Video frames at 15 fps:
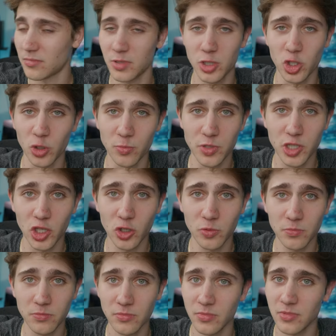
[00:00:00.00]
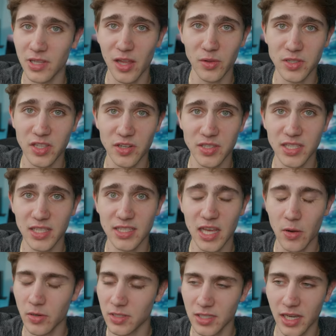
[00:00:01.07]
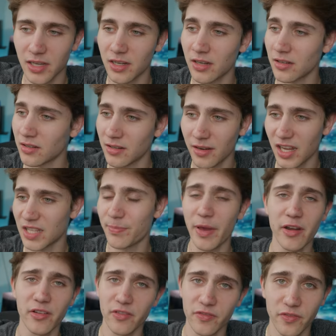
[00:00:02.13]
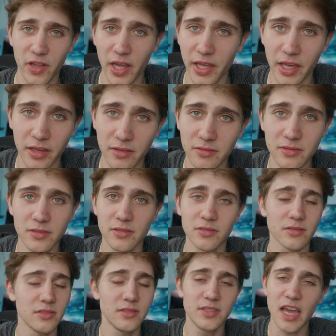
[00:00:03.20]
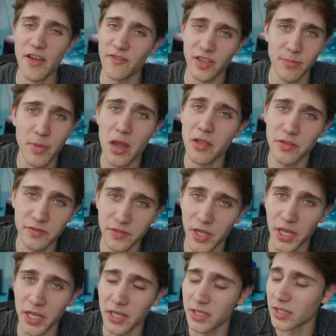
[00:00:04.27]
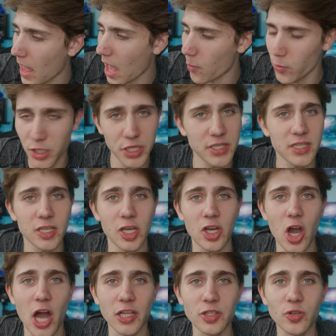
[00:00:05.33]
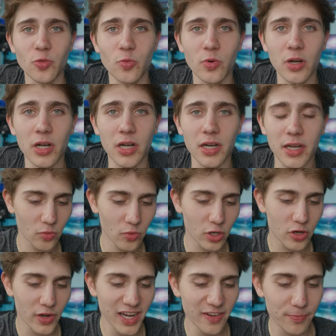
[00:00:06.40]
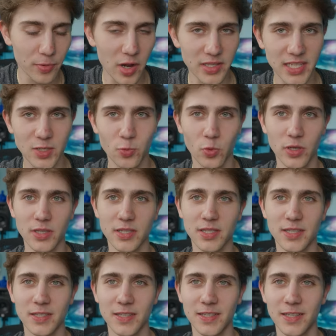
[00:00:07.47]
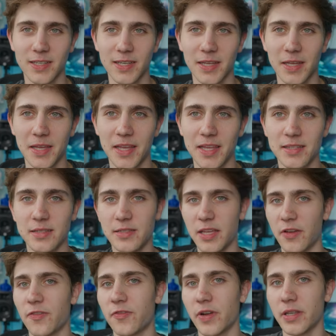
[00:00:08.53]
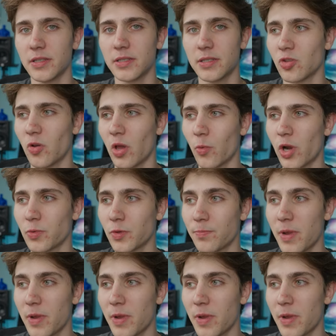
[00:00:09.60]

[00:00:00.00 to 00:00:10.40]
zoom, zoom. I was there six hours later. It's better than flying. Definitely better than flying. And we just got to work. The creative process was different. So I worked with